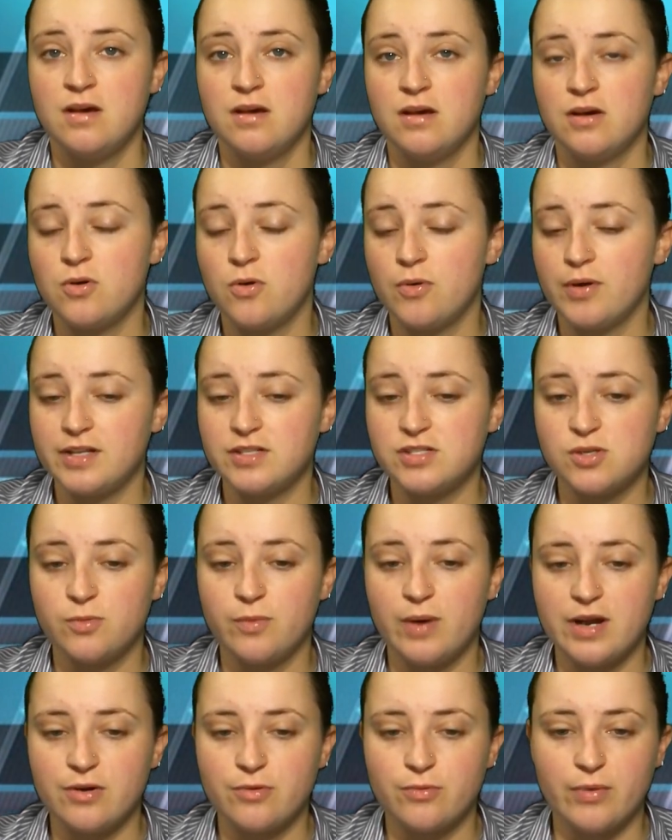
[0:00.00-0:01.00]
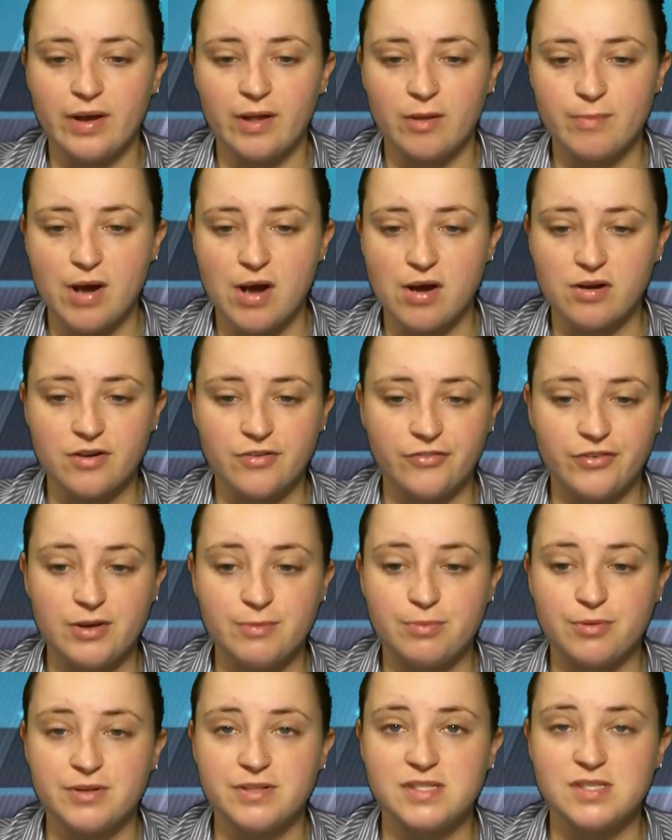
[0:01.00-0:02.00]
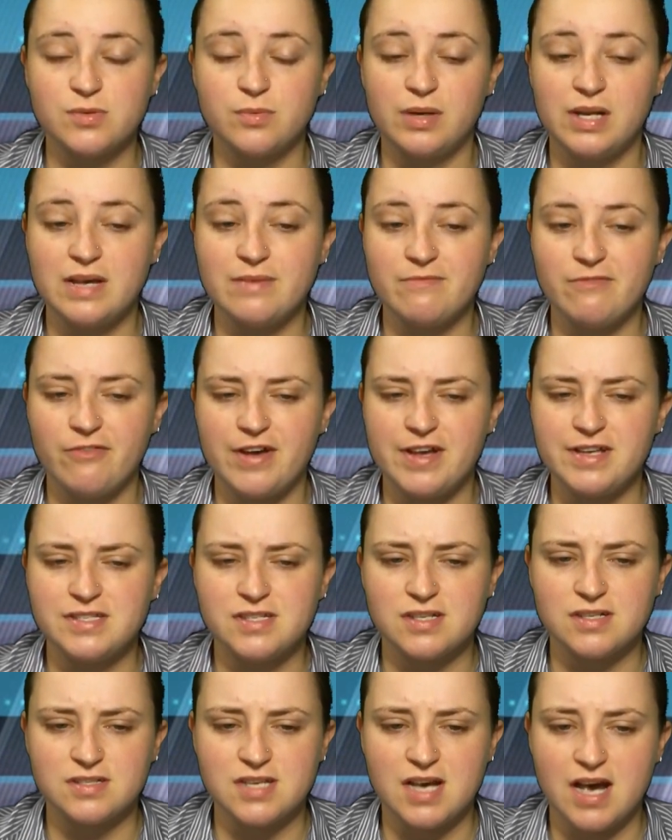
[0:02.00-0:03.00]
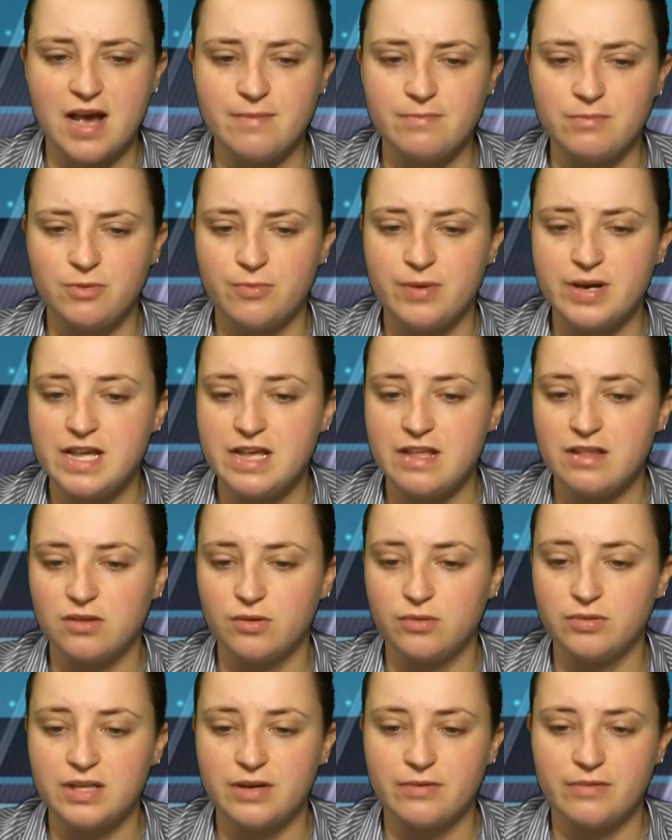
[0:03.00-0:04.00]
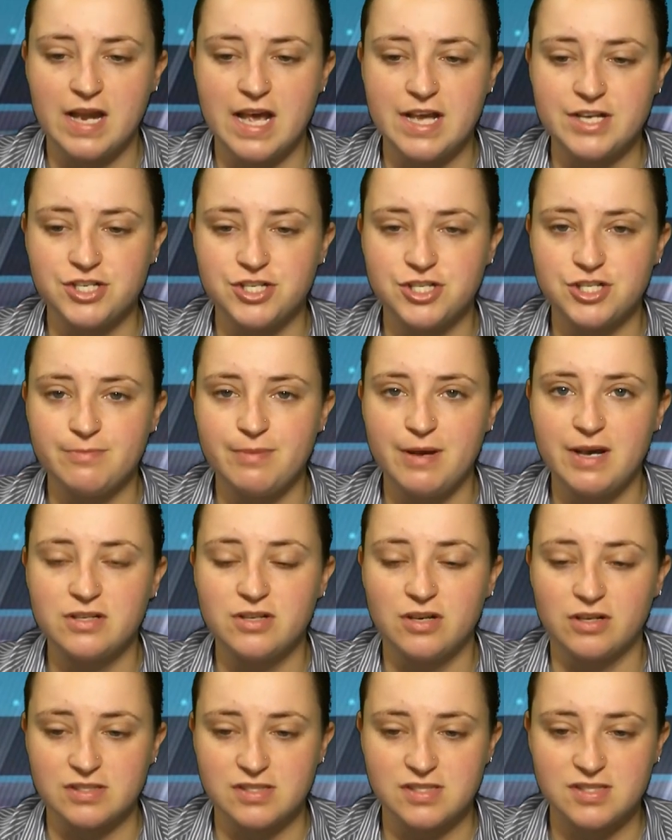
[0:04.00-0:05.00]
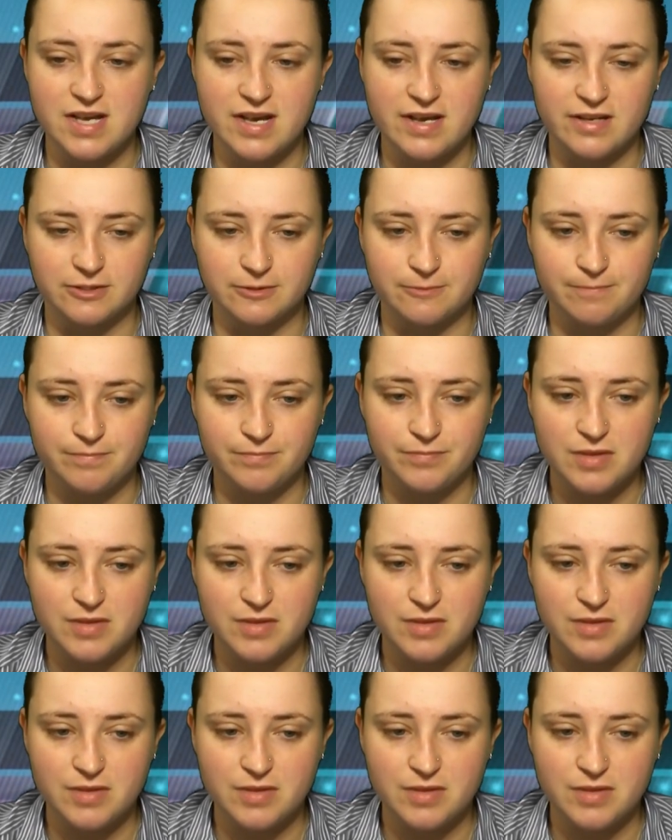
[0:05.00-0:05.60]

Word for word: According to one royal biographer, Prince William faced a time when he thought their relationship had gone stale.